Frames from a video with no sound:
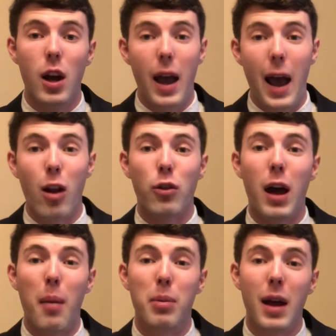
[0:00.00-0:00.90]
And on
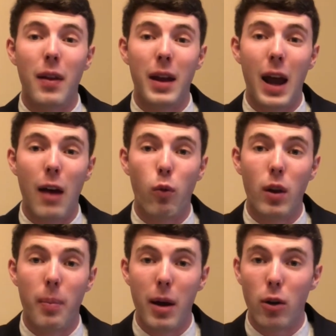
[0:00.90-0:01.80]
top of that, they have one of
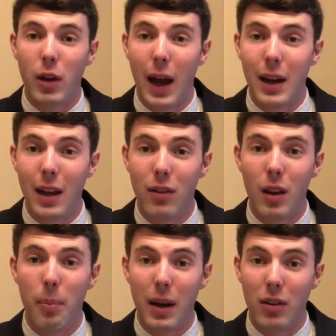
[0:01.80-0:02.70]
the better tight ends in
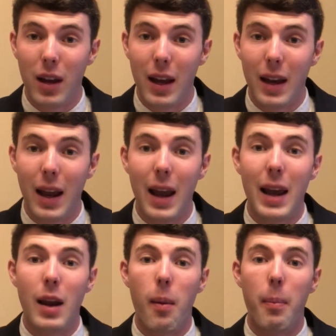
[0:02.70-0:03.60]
the Big Ten,
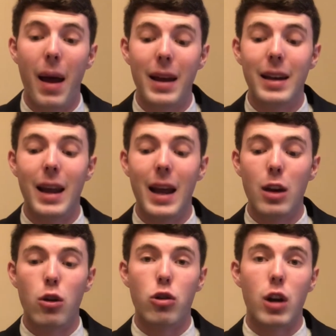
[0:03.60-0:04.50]
and Peyton
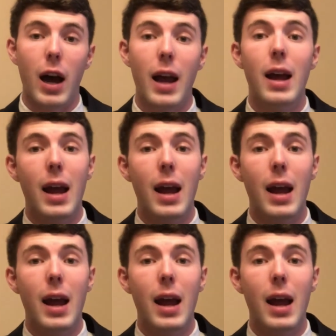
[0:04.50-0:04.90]
Hendershot.